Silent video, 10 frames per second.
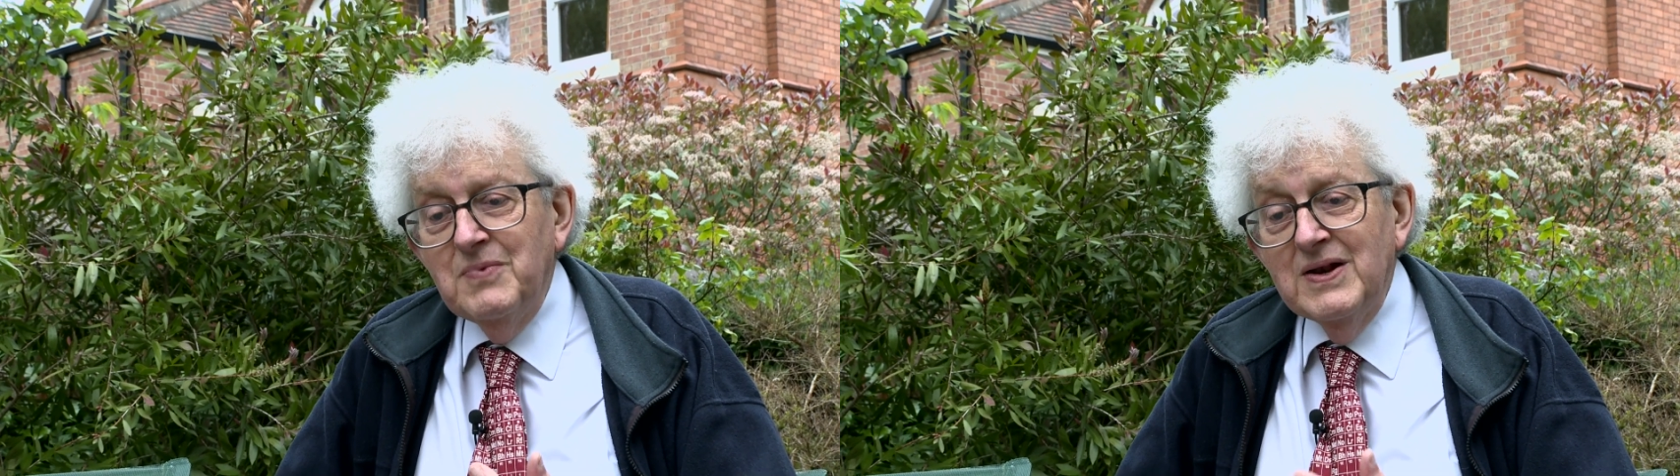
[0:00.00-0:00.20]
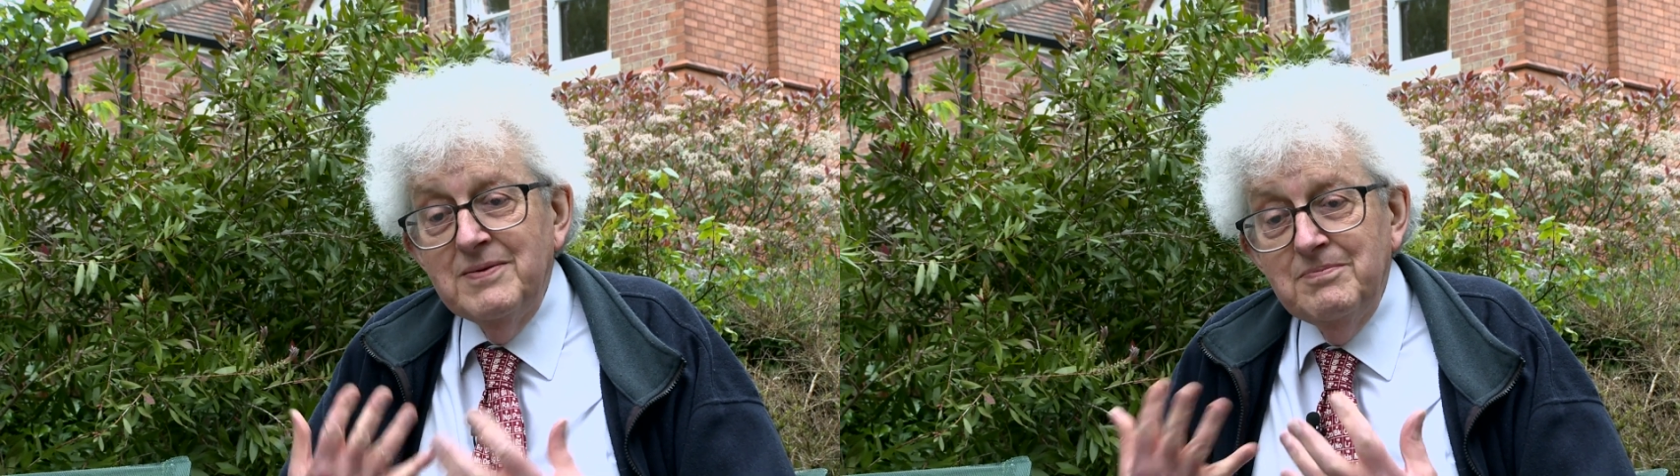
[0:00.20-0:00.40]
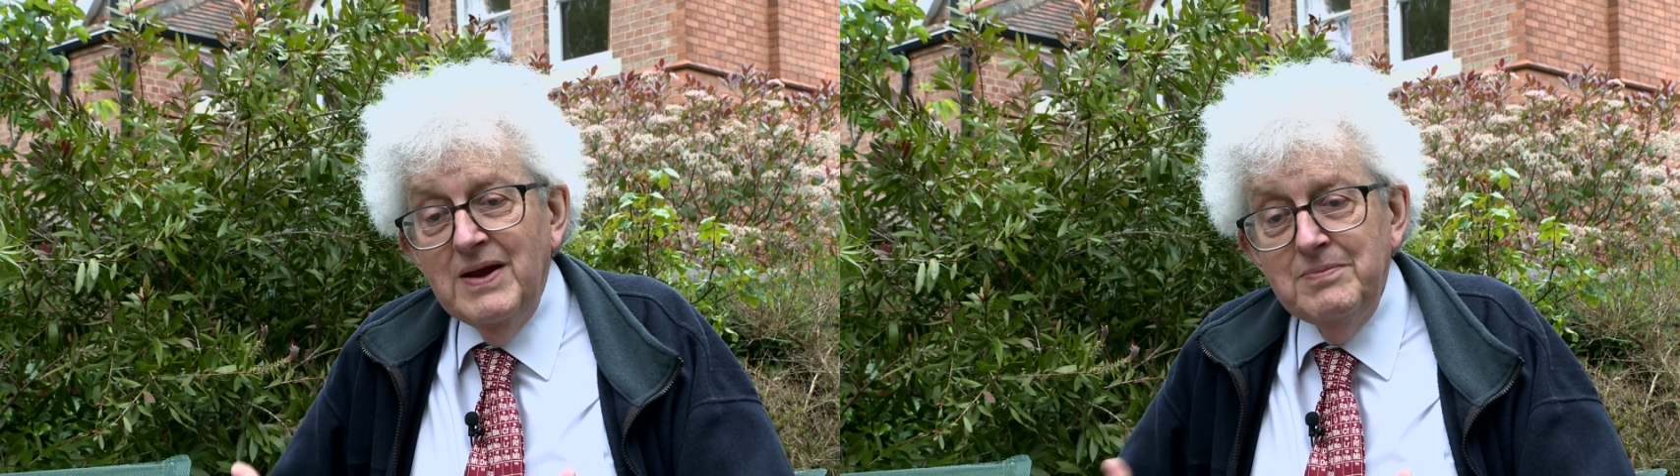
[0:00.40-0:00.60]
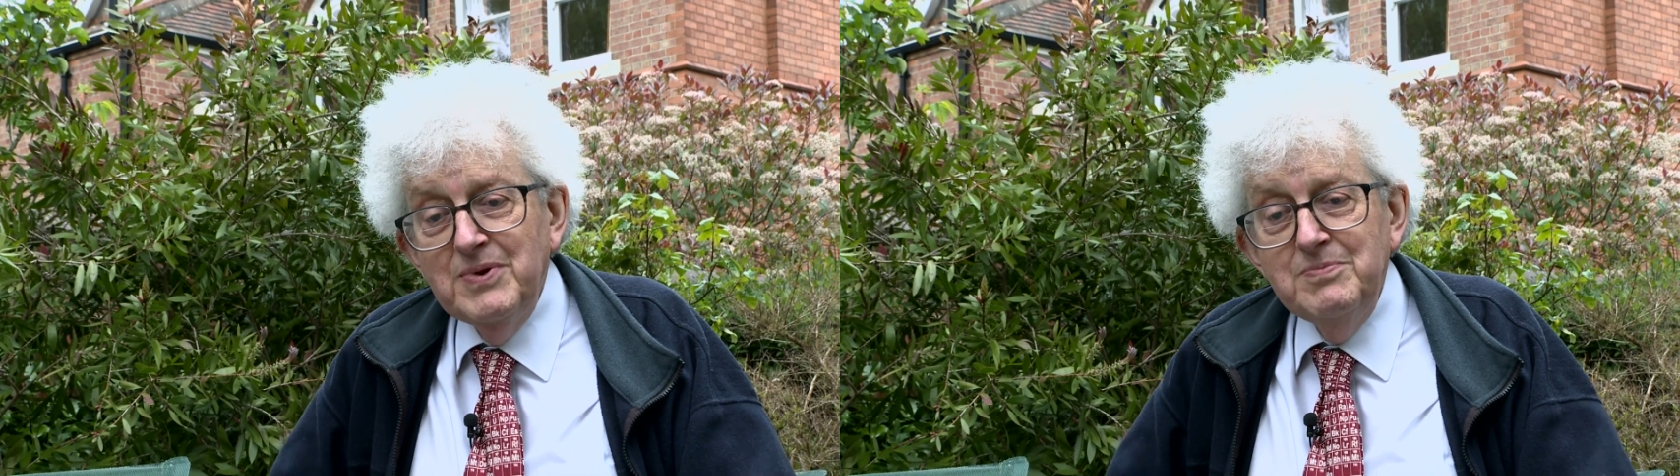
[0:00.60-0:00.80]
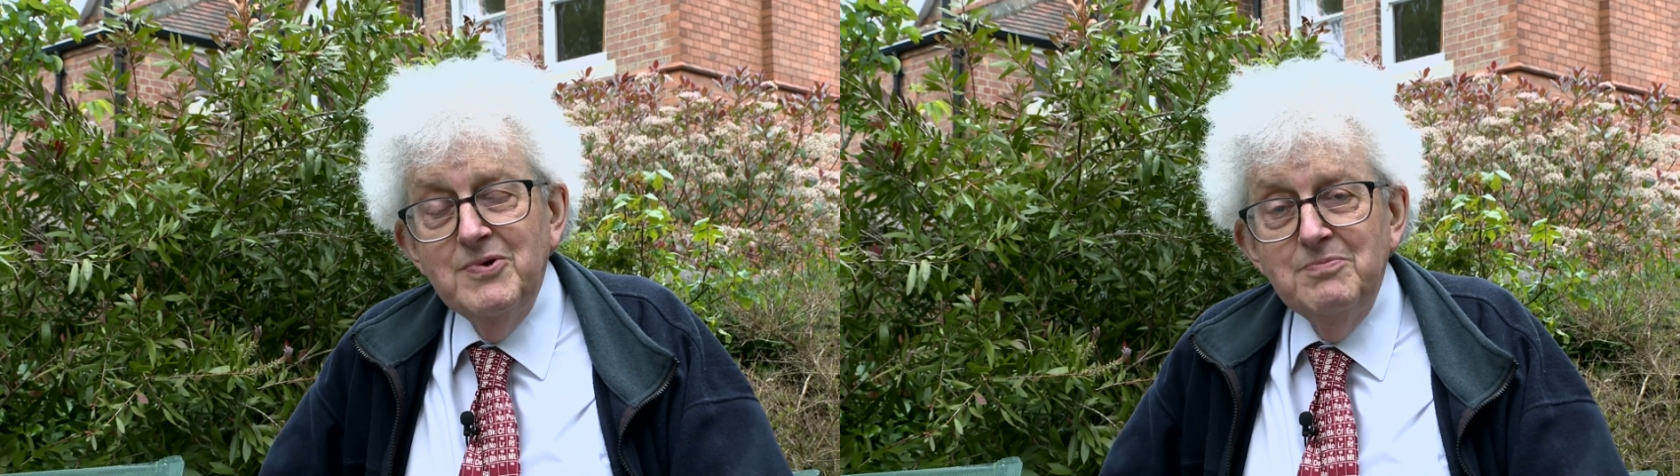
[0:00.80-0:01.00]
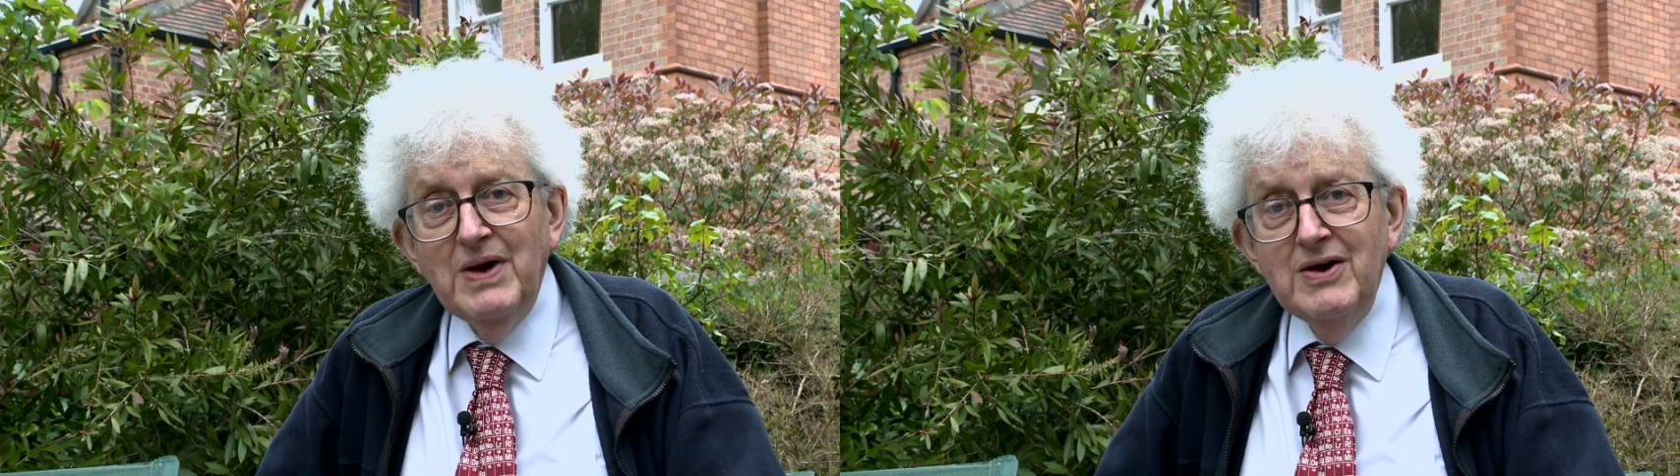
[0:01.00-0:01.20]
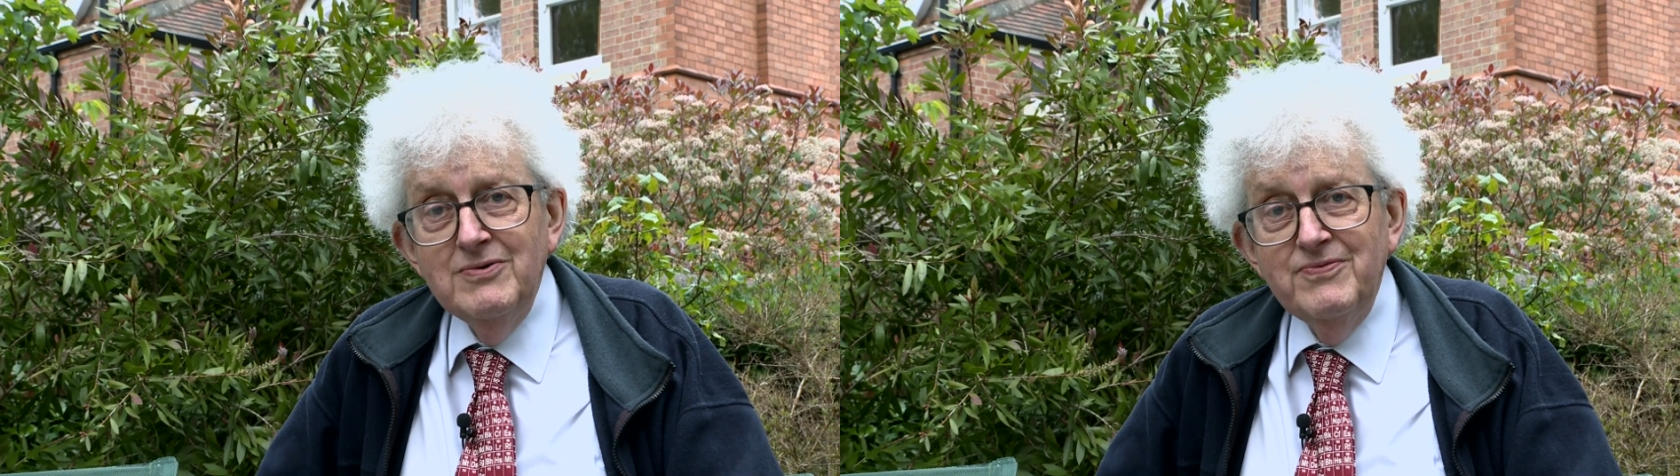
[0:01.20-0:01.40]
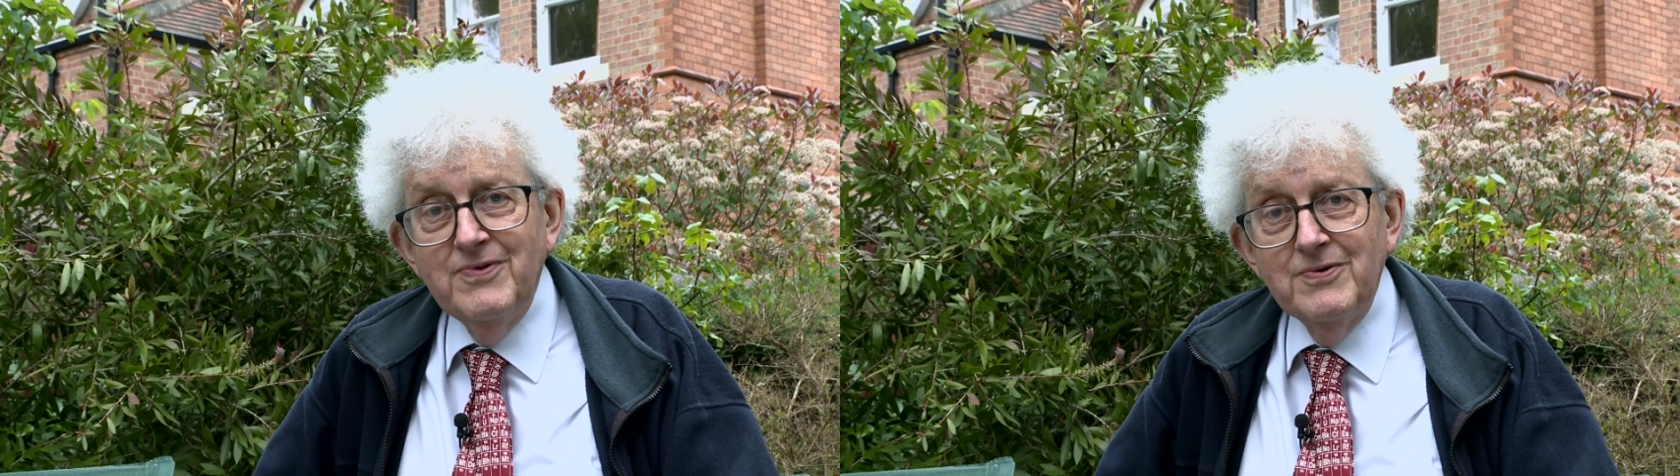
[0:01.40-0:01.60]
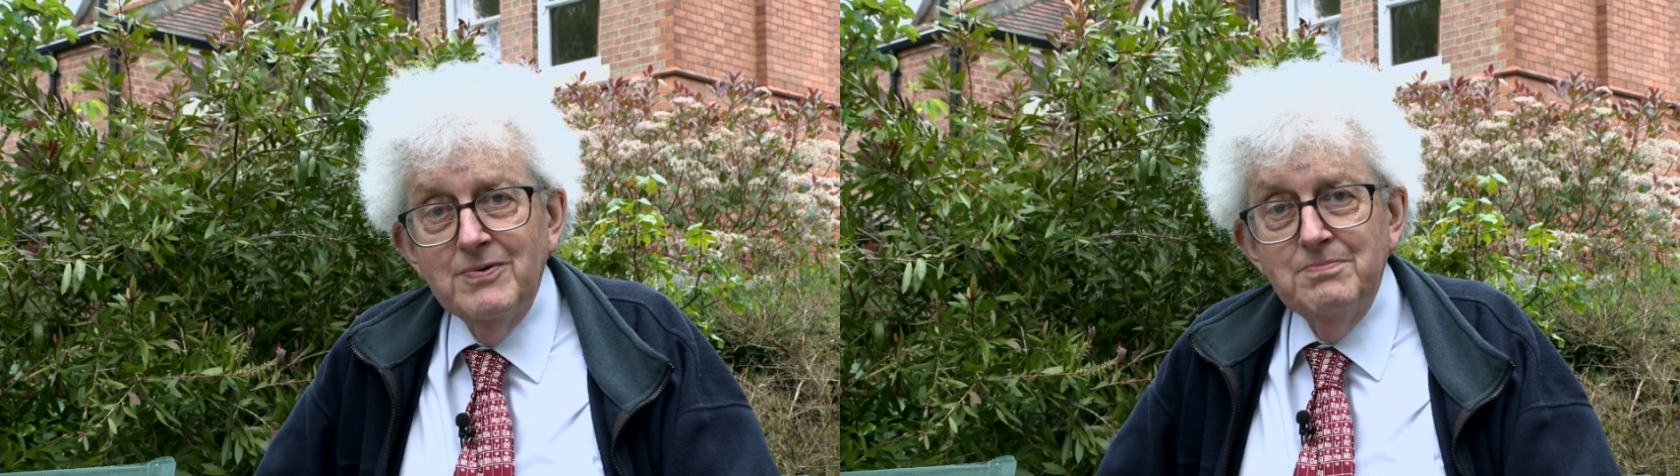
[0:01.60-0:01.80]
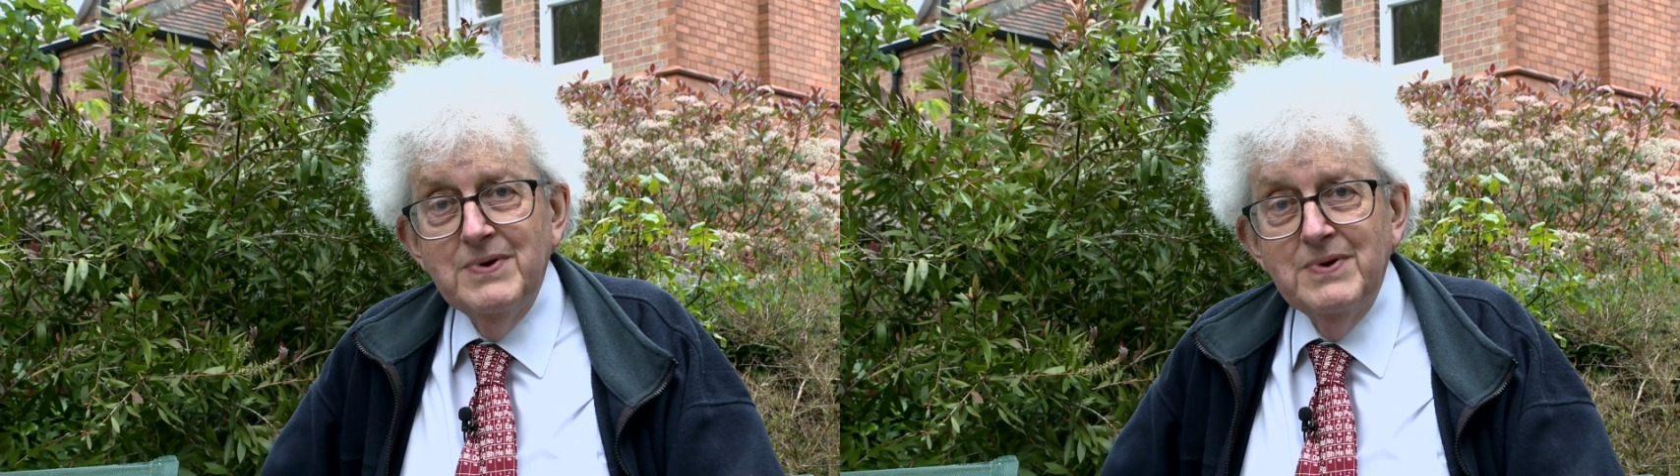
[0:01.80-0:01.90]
Well, it may be more powerful,